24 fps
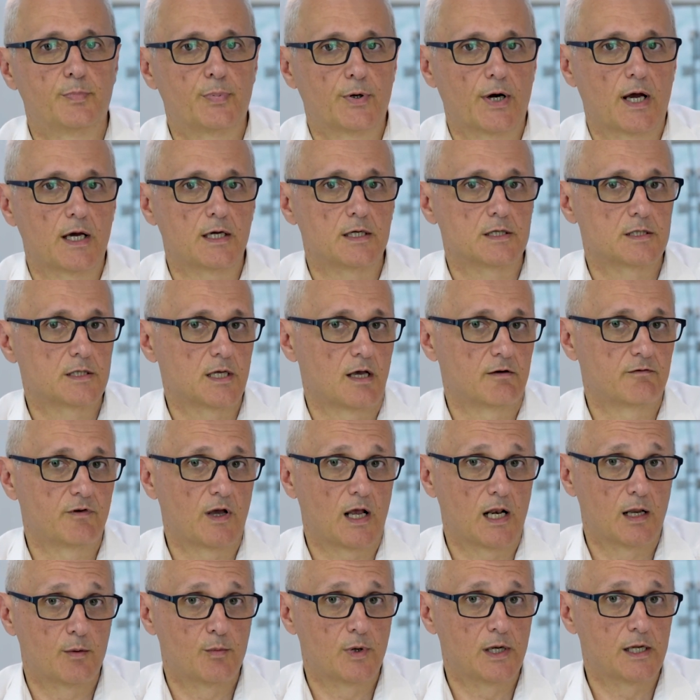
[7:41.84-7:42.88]
Price,
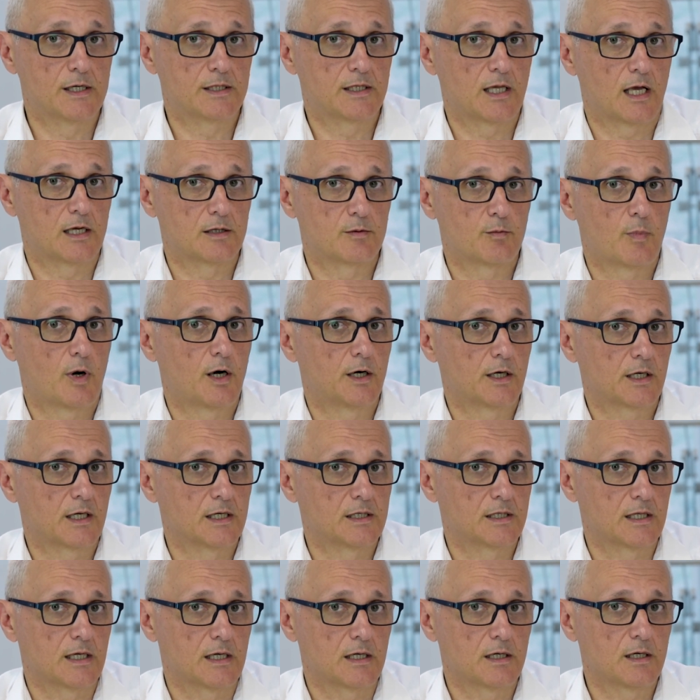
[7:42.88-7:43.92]
availability, and
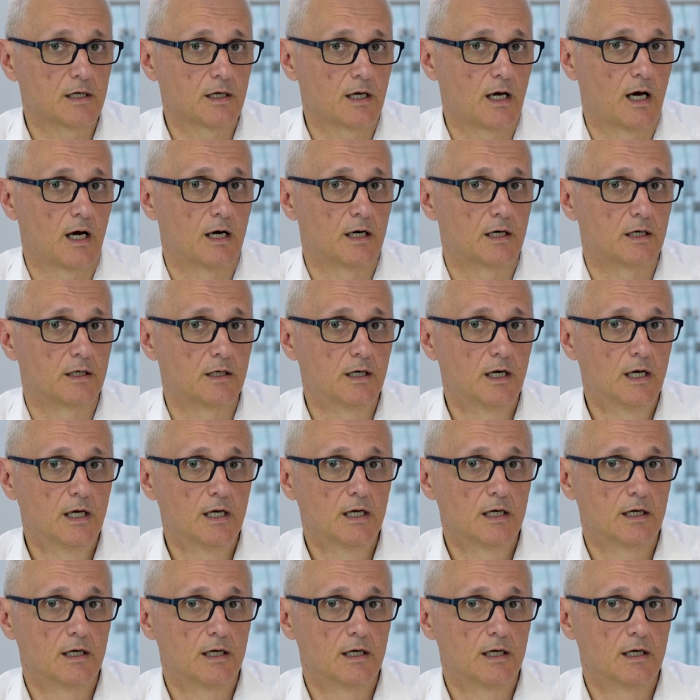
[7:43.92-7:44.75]
marketing are